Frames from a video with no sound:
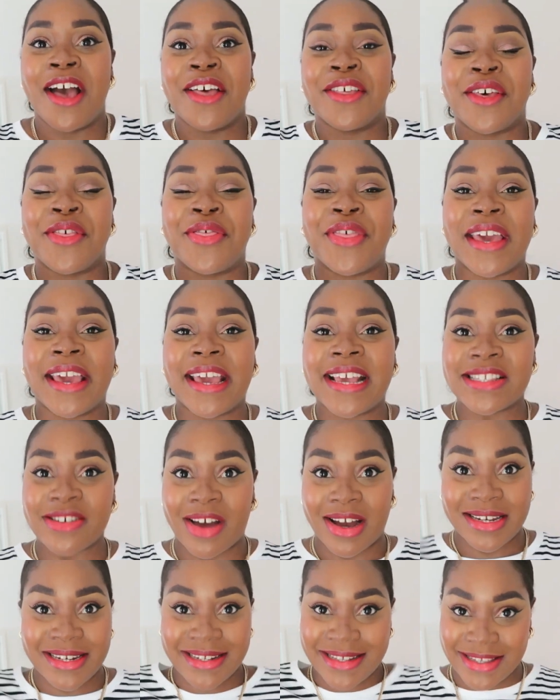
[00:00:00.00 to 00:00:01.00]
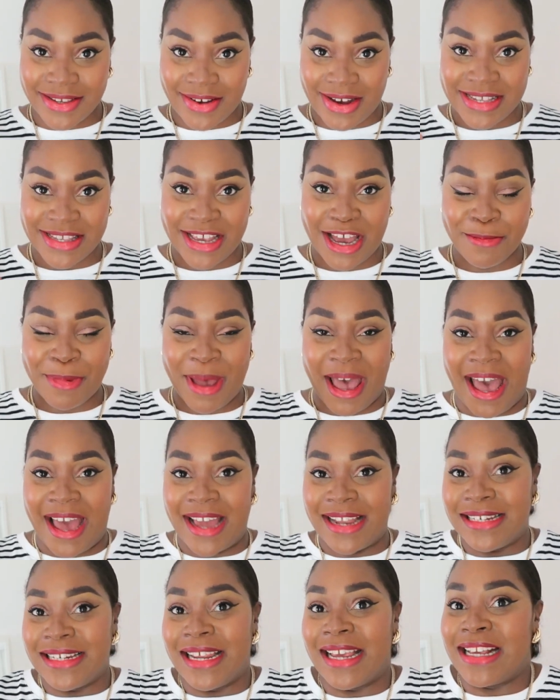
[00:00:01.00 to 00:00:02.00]
The thing is, I did size up
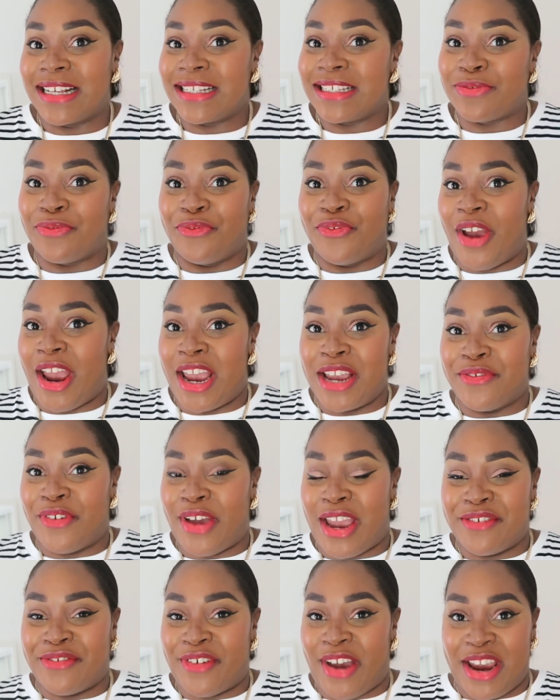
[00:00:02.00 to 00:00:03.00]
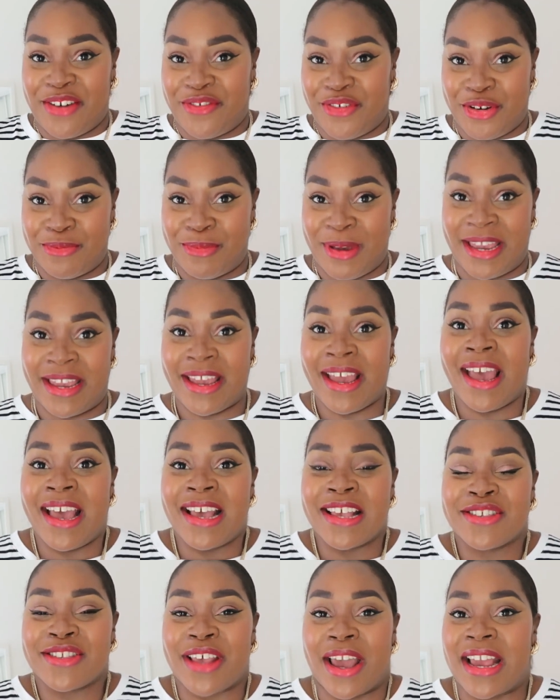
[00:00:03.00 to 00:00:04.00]
and it's very, very, very roomy,
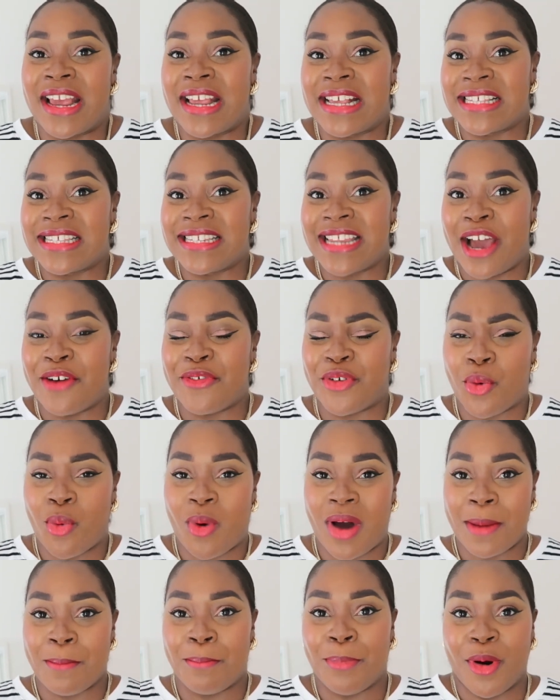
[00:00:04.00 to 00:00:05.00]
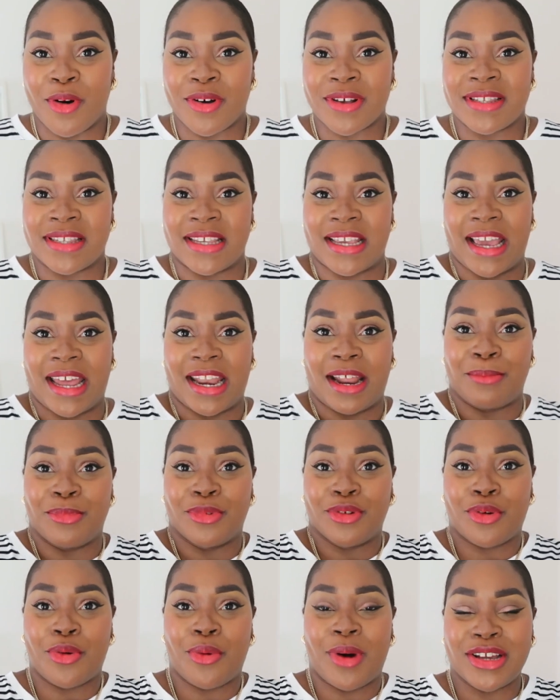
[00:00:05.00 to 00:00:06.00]
so it's now quite boxy, and I'm
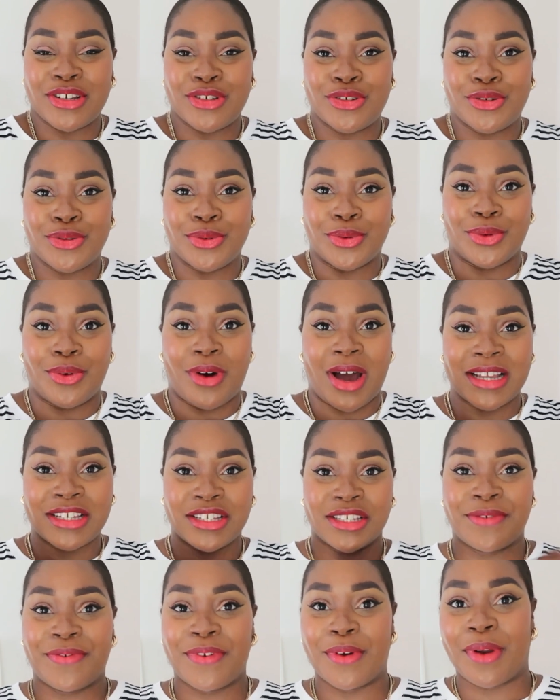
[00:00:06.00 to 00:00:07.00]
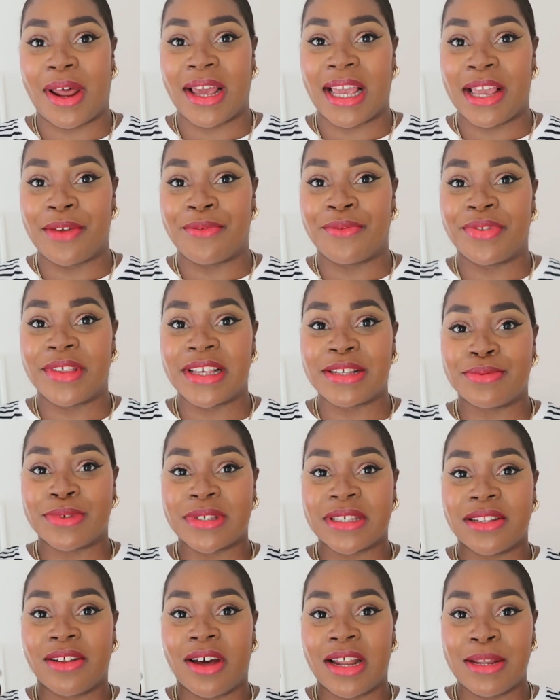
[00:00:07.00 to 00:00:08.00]
not quite sure. I just feel like if this
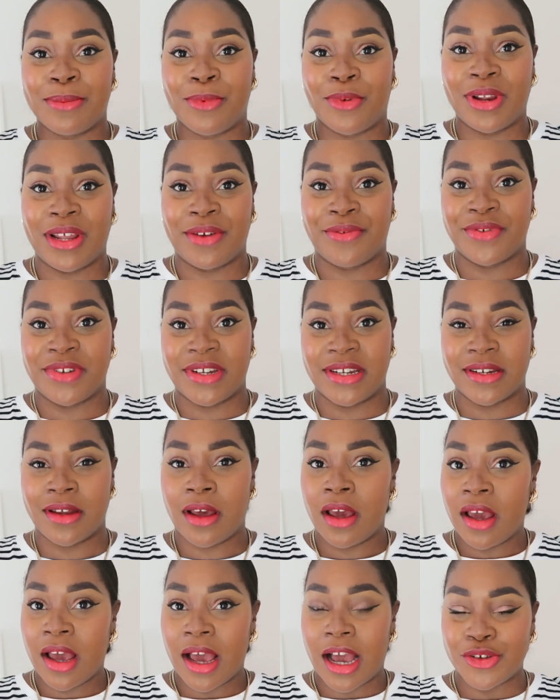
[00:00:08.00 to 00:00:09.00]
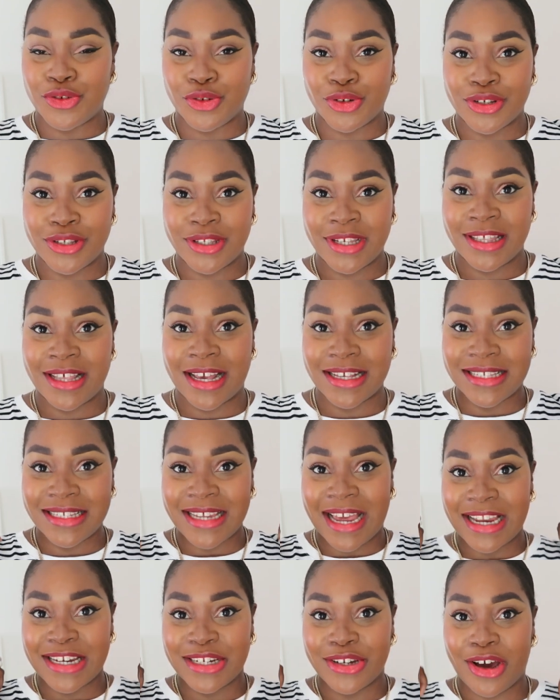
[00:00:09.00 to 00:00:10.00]
was slightly more lifted, as you can see, that's
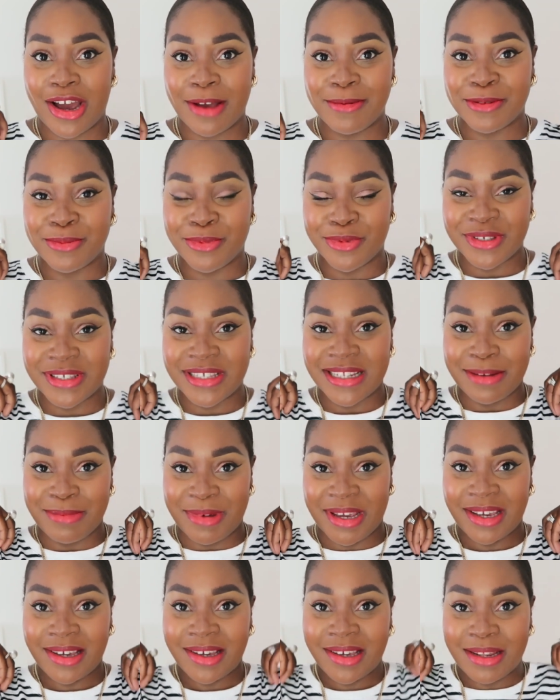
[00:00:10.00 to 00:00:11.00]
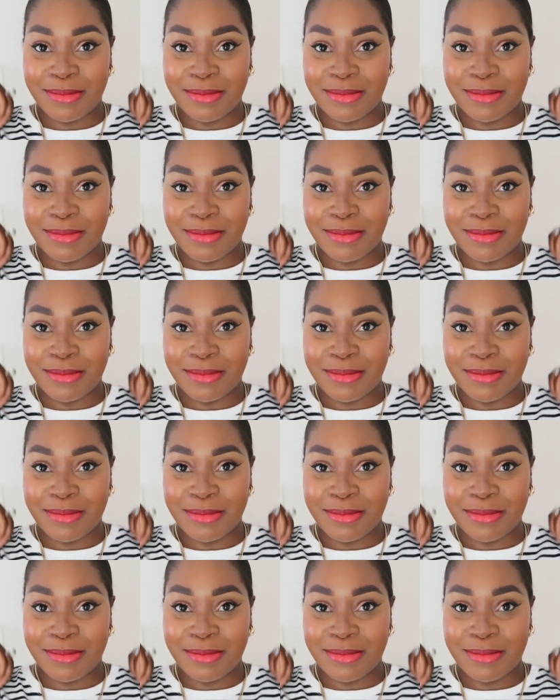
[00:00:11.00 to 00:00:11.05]
10 times more slimming.